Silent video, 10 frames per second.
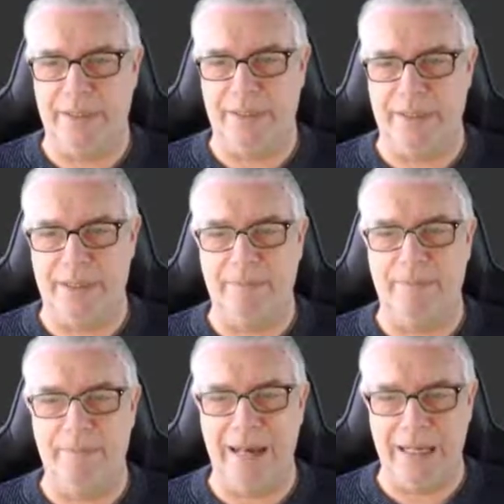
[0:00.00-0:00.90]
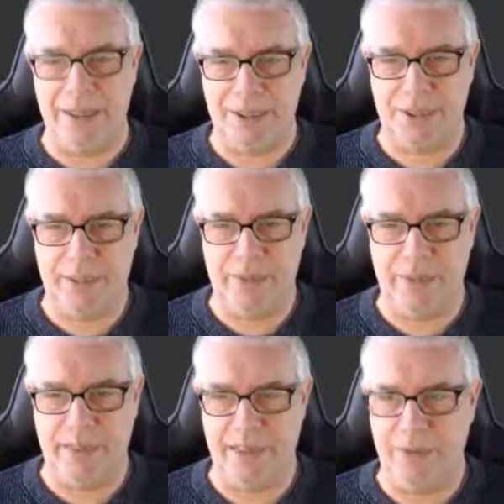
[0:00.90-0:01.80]
there isn't much that we
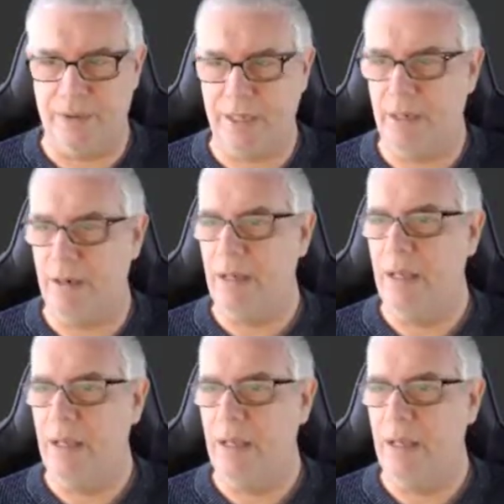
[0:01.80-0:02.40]
can do here.